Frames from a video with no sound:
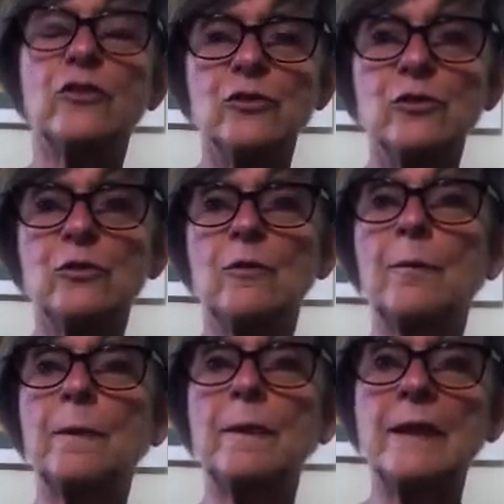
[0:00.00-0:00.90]
to
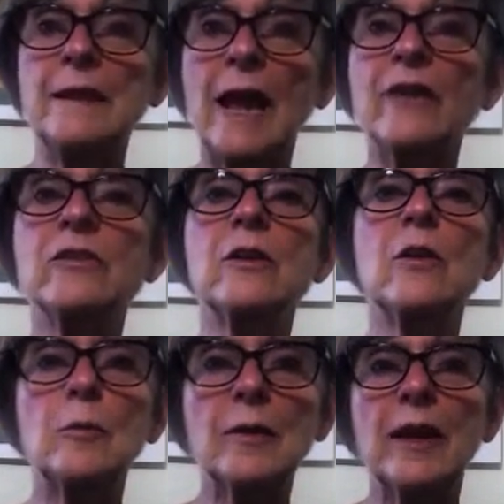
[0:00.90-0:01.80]
the
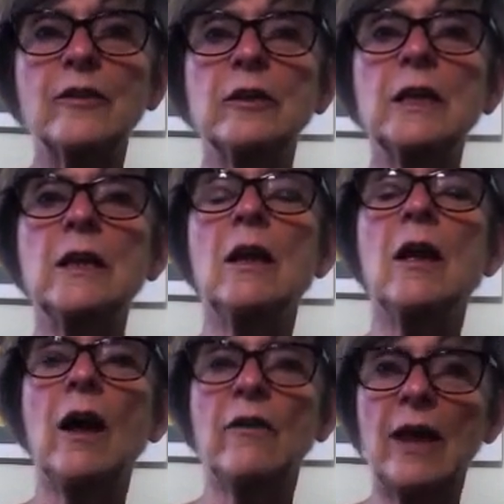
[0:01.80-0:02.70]
National Plenary
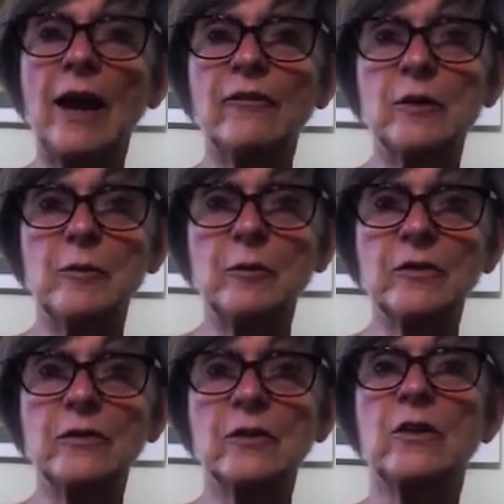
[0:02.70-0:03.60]
of the African
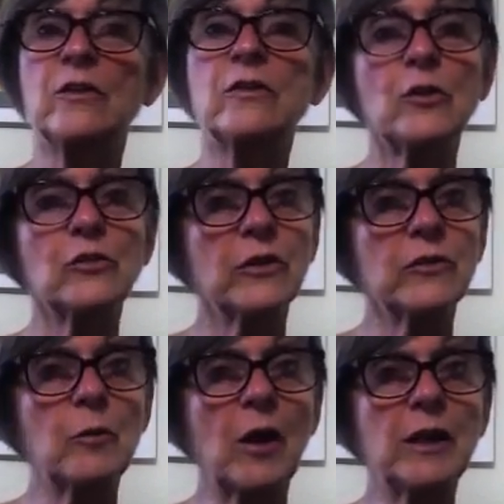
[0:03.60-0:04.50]
People's
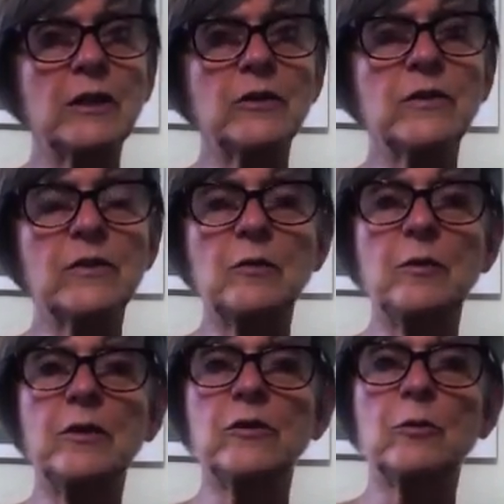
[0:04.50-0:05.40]
Socialist Party here in Saint
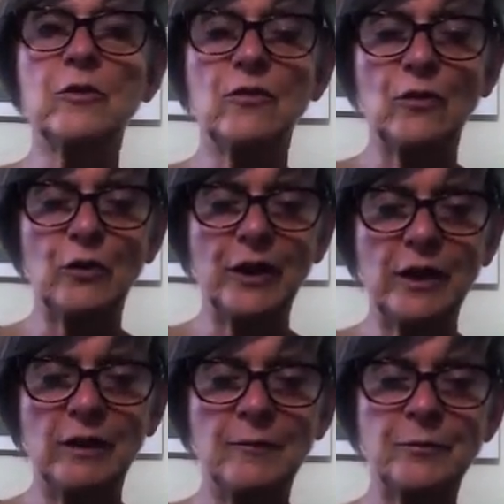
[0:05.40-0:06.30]
Petersburg,
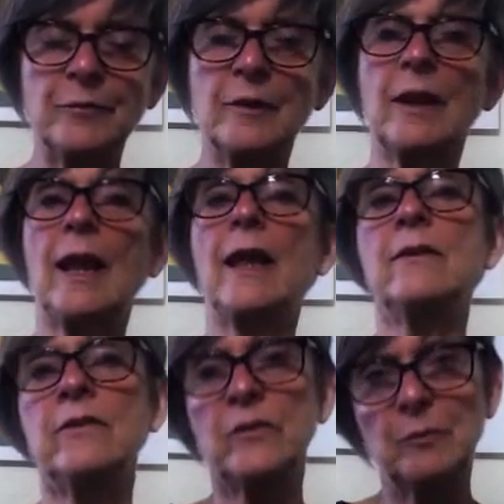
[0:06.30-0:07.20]
Florida,
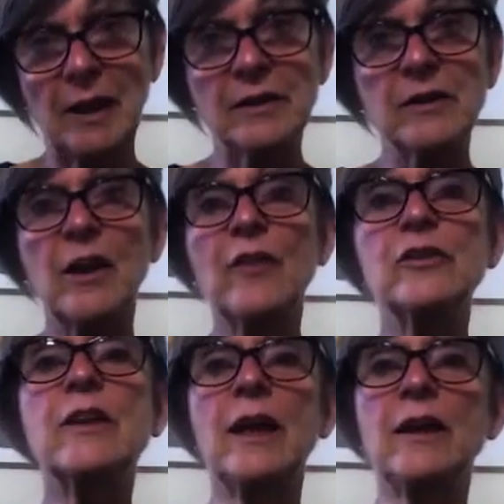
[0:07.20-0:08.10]
and spend another
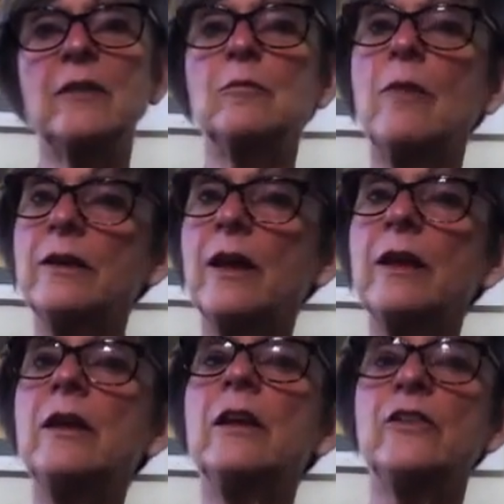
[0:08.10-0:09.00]
day,
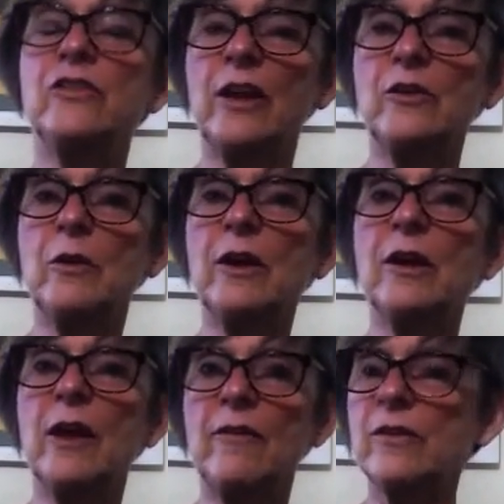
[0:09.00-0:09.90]
Monday, January
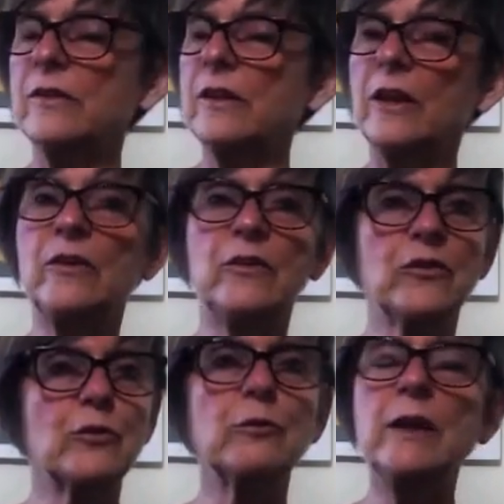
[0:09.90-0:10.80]
eleventh. Take these
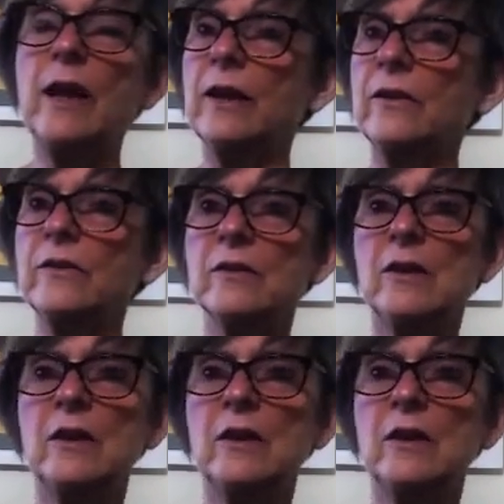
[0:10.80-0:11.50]
three days